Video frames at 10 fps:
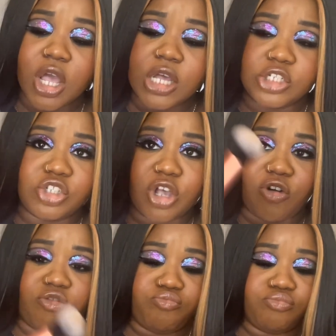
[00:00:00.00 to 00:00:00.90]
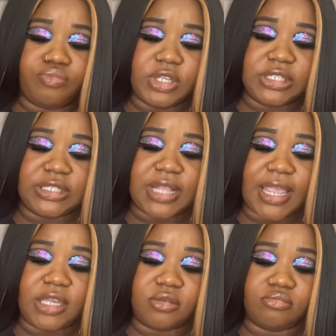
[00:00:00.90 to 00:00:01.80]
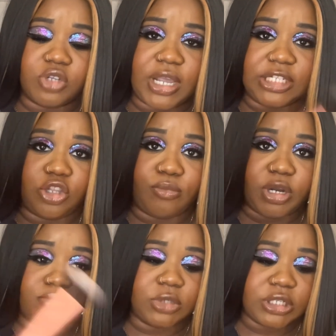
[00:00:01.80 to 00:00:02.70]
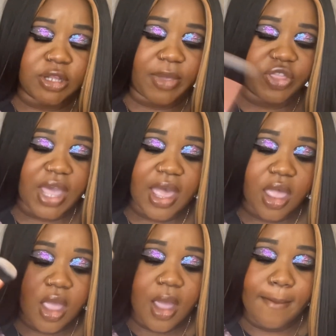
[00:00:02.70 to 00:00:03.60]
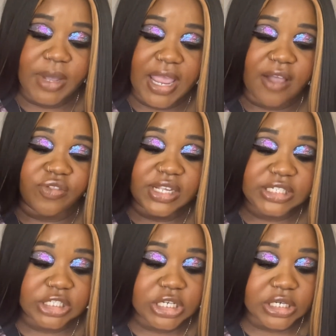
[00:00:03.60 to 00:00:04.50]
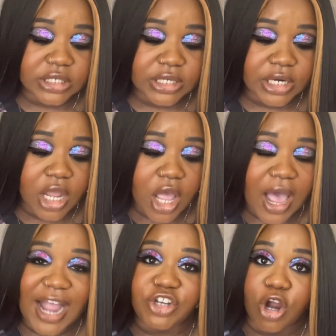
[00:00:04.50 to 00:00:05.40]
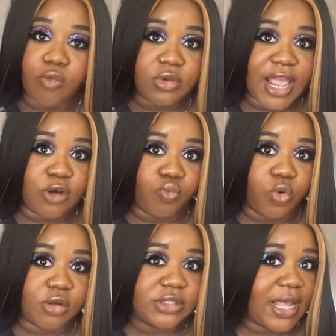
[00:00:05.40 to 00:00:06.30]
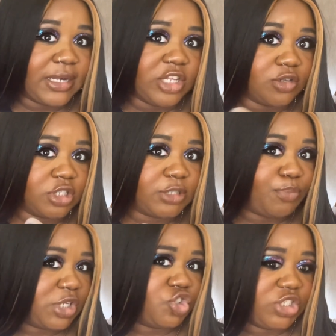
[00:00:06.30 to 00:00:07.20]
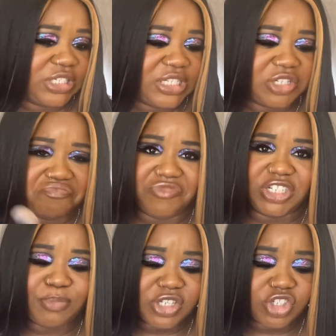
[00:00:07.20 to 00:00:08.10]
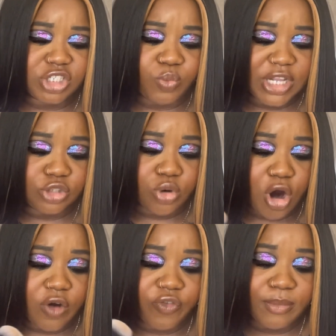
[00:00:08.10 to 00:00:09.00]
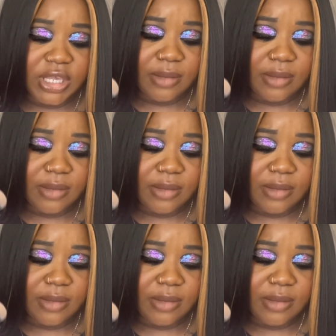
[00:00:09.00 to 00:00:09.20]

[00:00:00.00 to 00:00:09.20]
So this is like, I guess, aluminum, something like that. But yeah, this is good. I don't like Real Techniques sponges. Their sponges is way too hard for me.